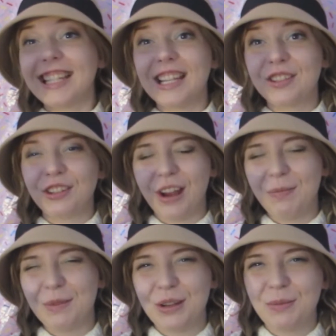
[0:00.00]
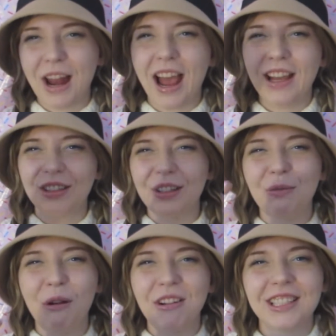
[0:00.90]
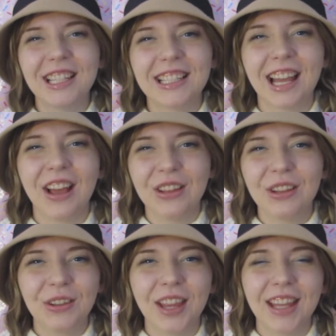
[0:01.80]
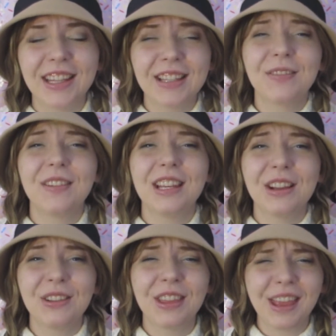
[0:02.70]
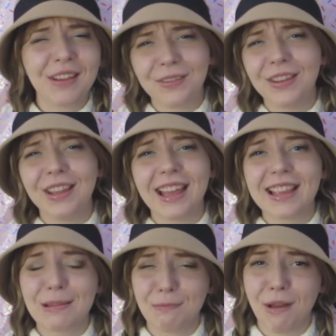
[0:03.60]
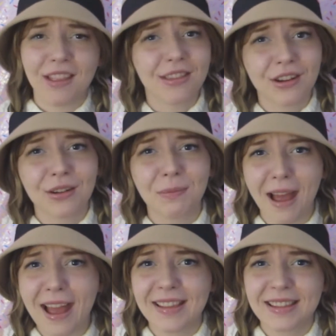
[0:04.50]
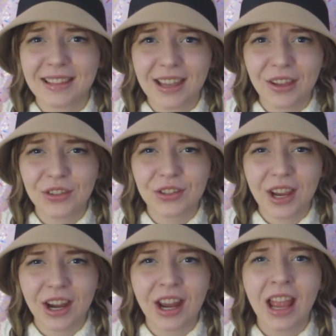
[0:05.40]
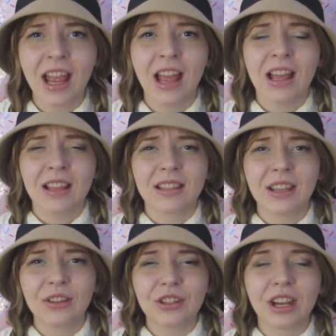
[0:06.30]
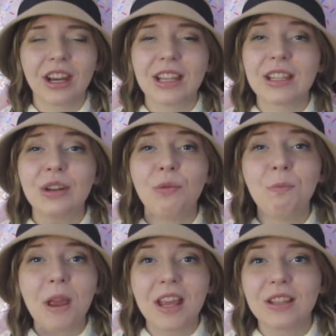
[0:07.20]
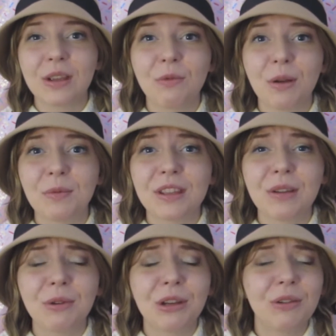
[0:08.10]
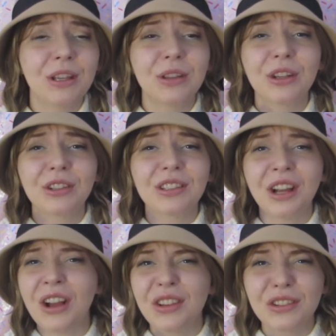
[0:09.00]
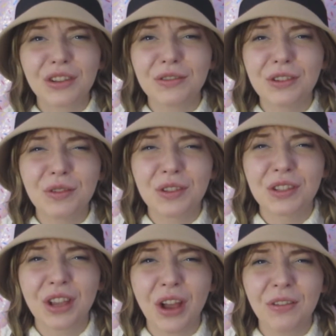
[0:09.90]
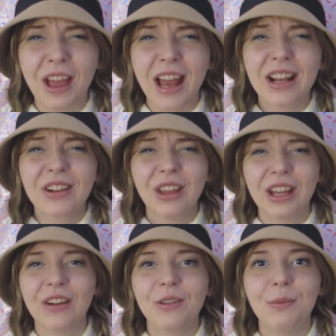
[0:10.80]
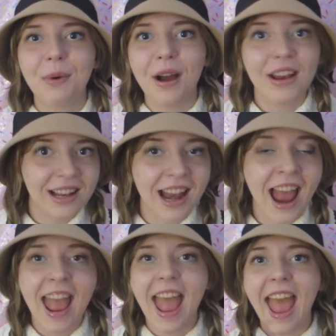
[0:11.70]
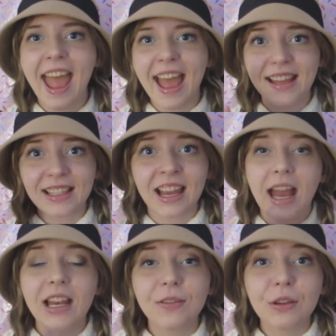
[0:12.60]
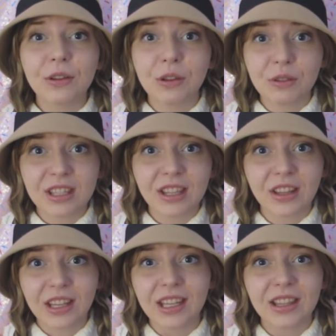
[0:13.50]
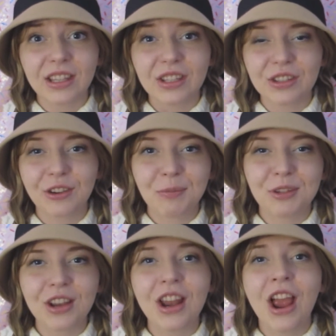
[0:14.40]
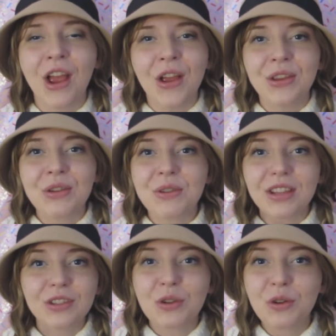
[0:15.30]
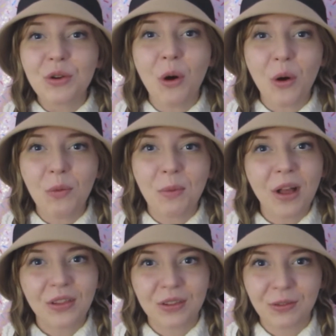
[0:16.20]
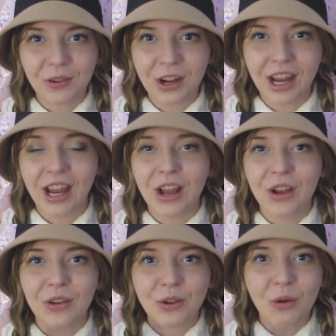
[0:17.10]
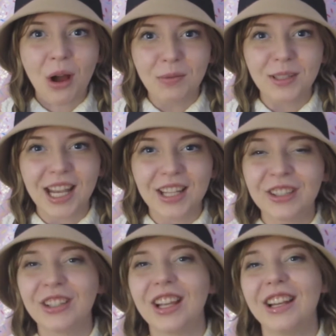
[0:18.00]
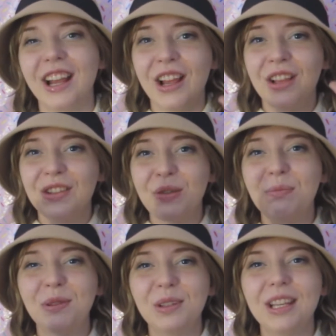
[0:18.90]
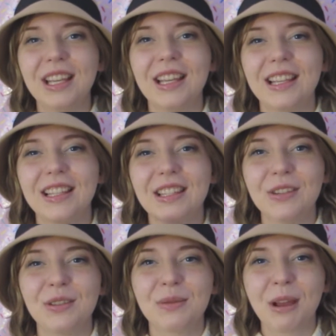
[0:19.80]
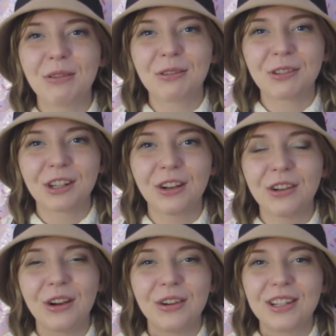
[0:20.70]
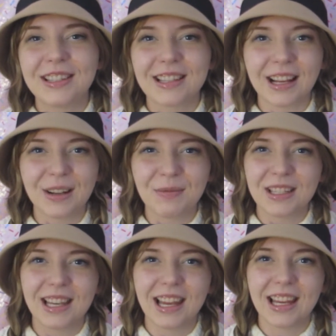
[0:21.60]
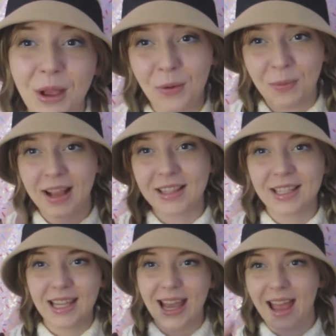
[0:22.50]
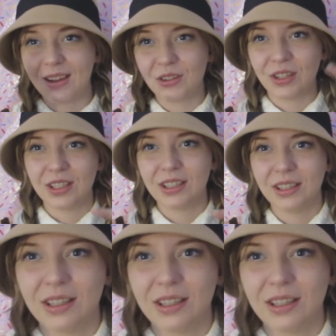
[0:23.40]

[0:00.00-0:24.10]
to interrupt you, but I just wanted to tell you that this video thankfully is sponsored by Skillshare. Skillshare is an amazing website where you can learn tons of new stuff at a click of the button. And if you use the link in the description, you get 2 whole months free. No obligation, so please use my referral code and sign up today. Now back to the action.